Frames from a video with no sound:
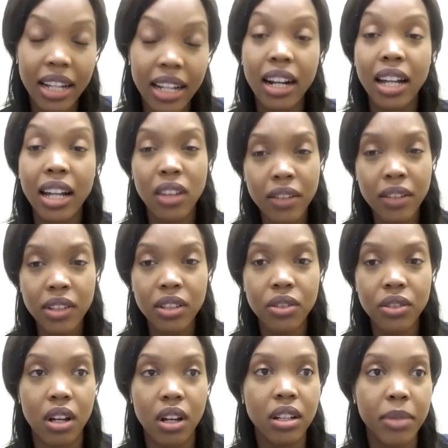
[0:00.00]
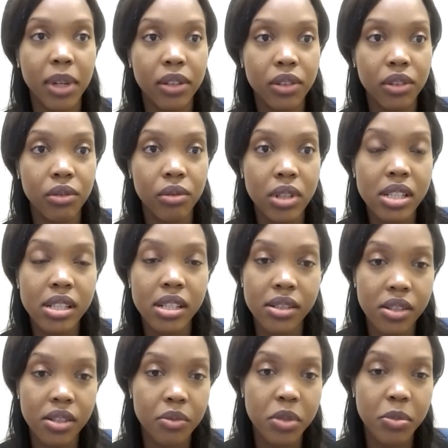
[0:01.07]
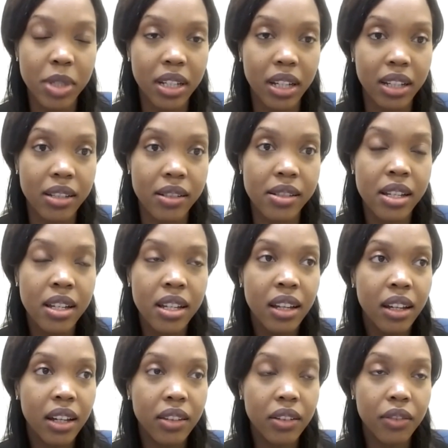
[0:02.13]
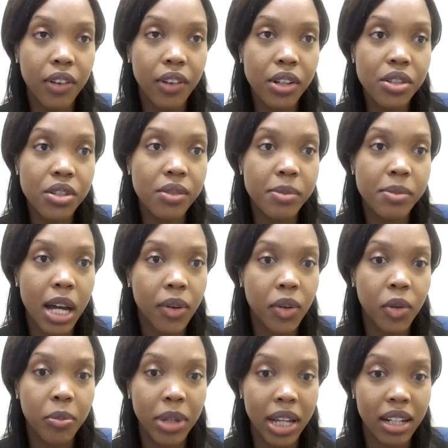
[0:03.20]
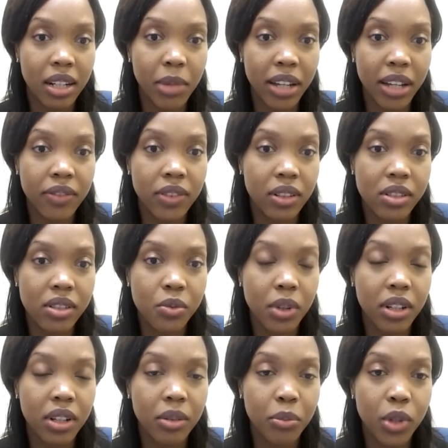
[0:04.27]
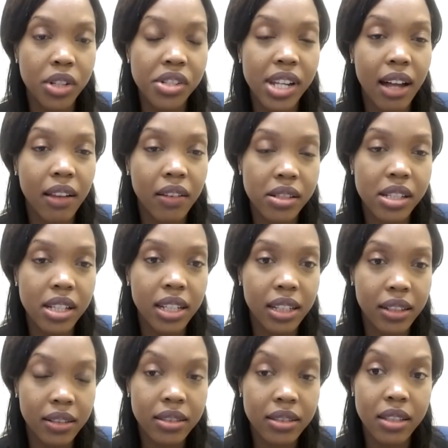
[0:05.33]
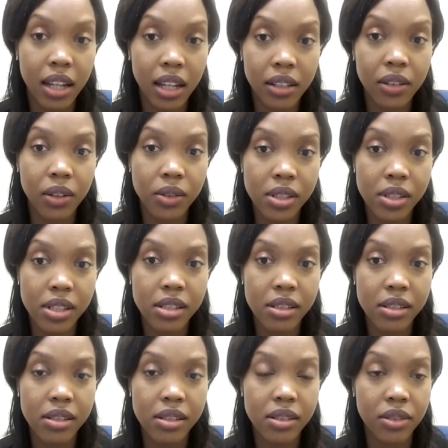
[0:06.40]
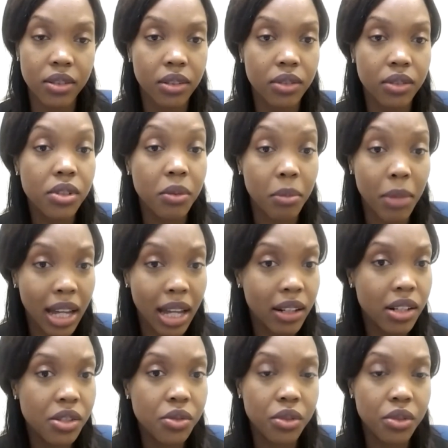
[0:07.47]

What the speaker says: and I love that you talk about the three systems, because I think functional abdominal pain in my field is one of the more challenging diagnoses to manage.